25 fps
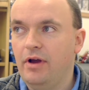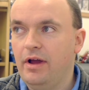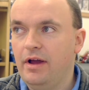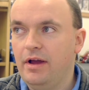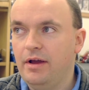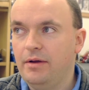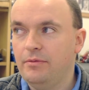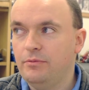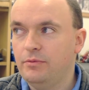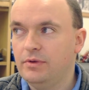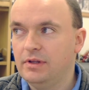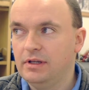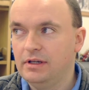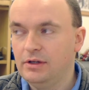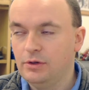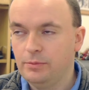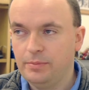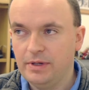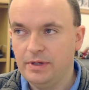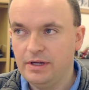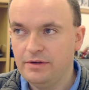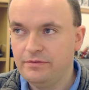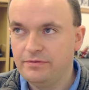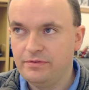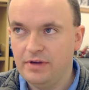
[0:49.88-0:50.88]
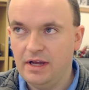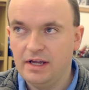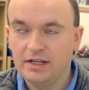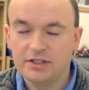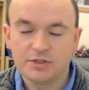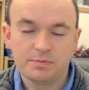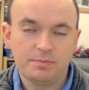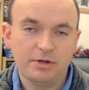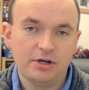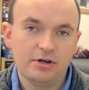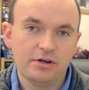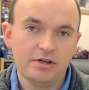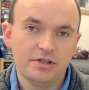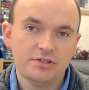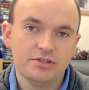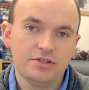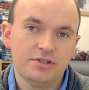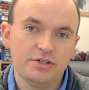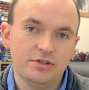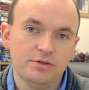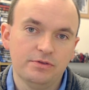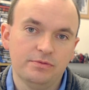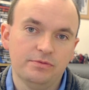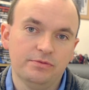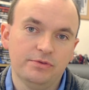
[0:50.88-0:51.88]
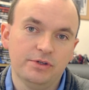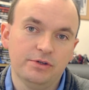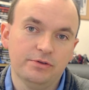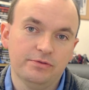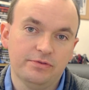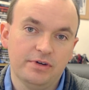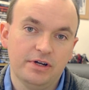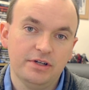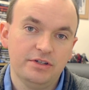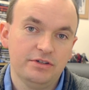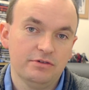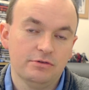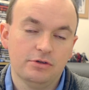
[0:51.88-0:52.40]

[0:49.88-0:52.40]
little bit of experience, you'll find